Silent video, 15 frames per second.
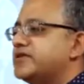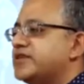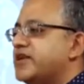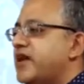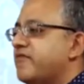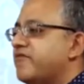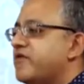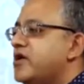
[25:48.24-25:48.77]
is
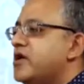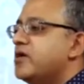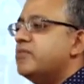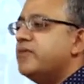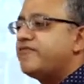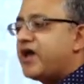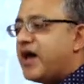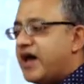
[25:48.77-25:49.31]
enough.
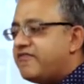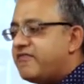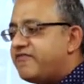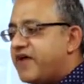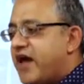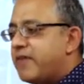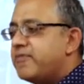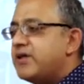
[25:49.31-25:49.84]
If I have a
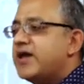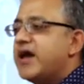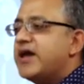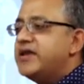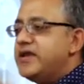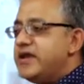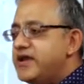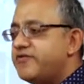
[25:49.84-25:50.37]
family, I
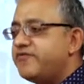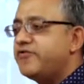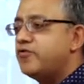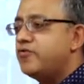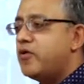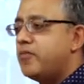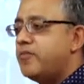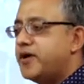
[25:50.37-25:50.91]
need a few
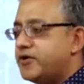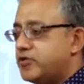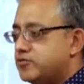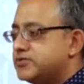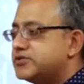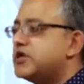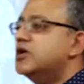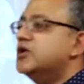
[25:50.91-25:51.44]
more
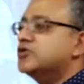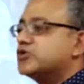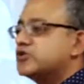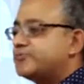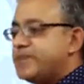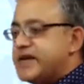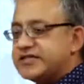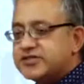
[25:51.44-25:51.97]
bedrooms. So
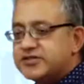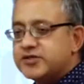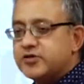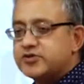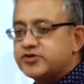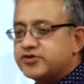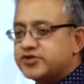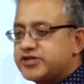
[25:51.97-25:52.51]
spaces
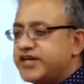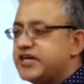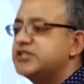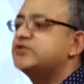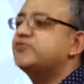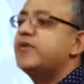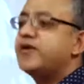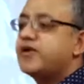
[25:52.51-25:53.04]
also change
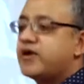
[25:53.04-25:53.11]
when